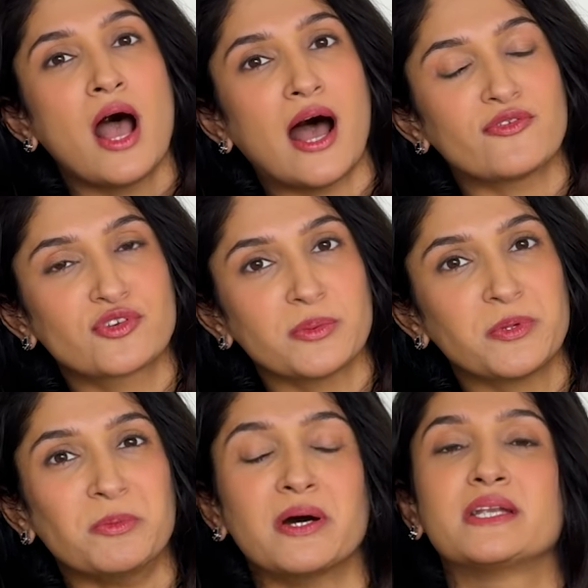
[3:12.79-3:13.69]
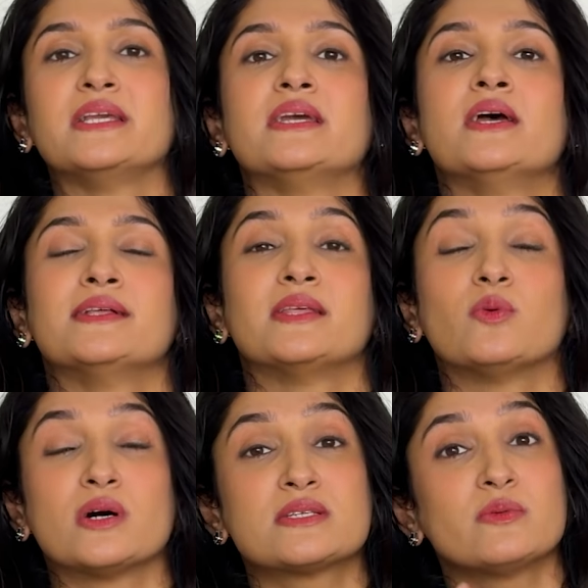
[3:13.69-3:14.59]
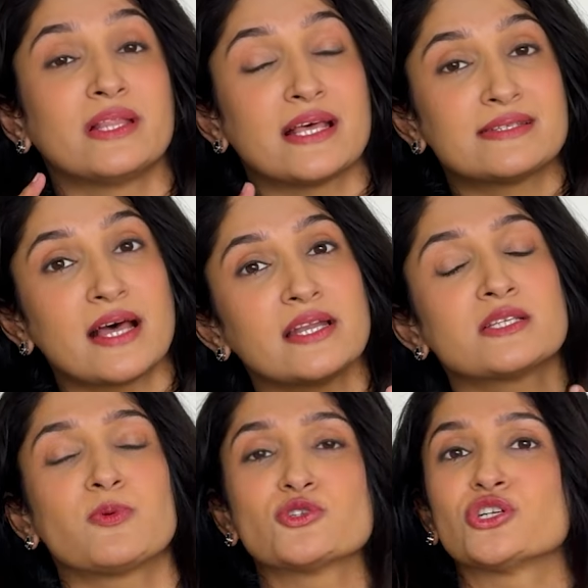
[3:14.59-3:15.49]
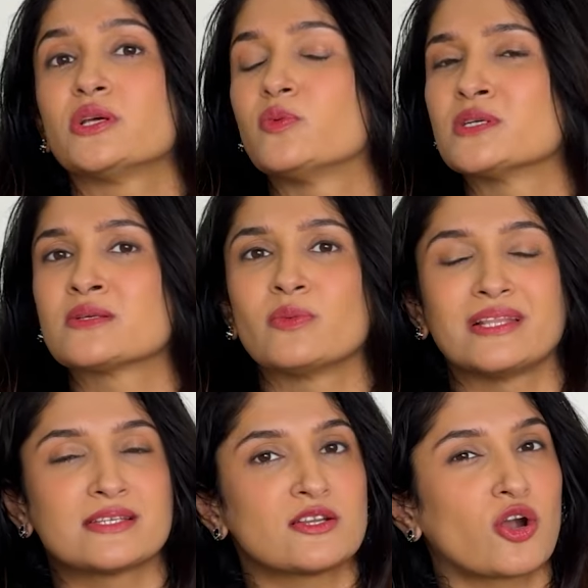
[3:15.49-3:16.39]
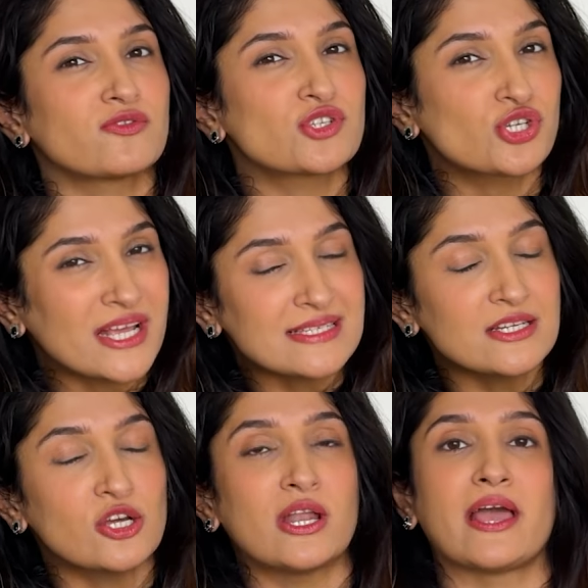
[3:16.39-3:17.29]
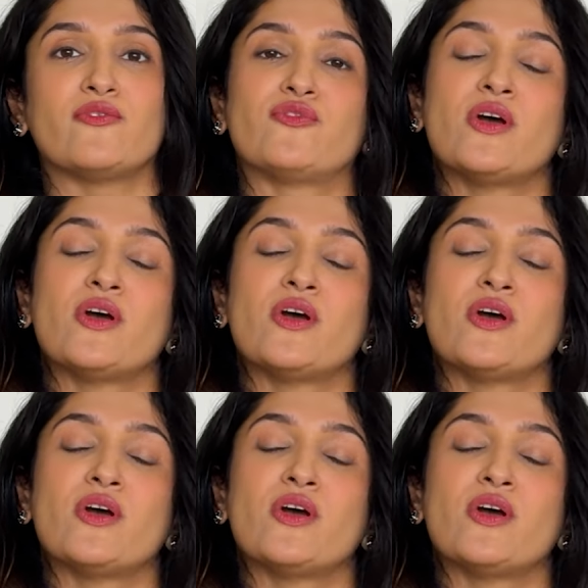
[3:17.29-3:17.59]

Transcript: after puberty. They worsen when there's sun exposure. They worsen when there's a lot of stress in your life.